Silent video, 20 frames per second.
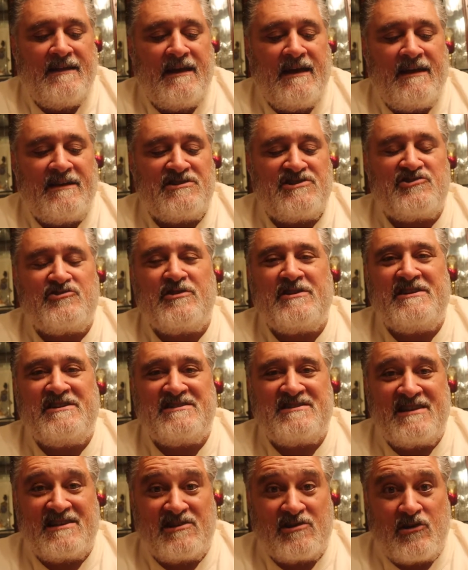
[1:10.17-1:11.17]
Uh,
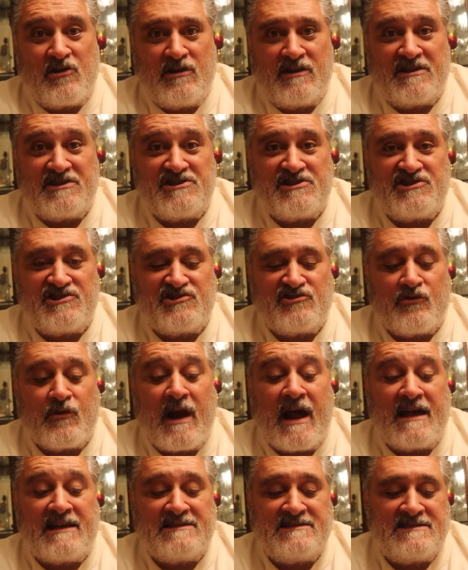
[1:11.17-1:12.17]
Australians like to call it
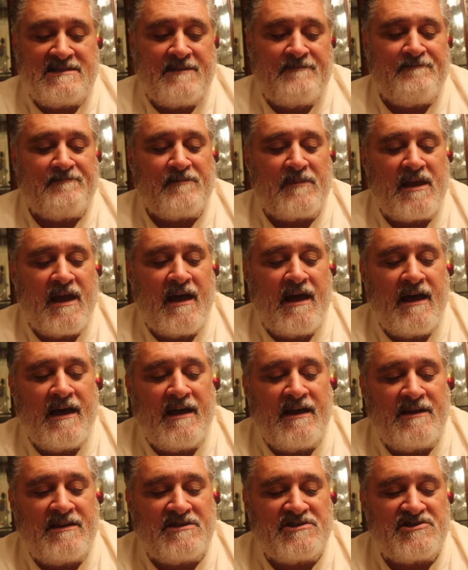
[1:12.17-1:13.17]
Shiraz.
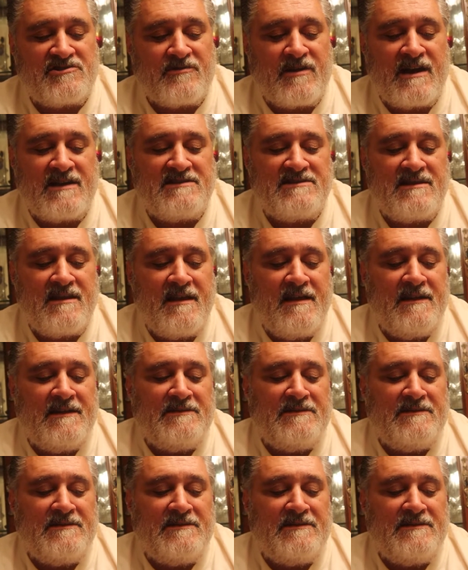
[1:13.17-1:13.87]
Uh, Shiraz.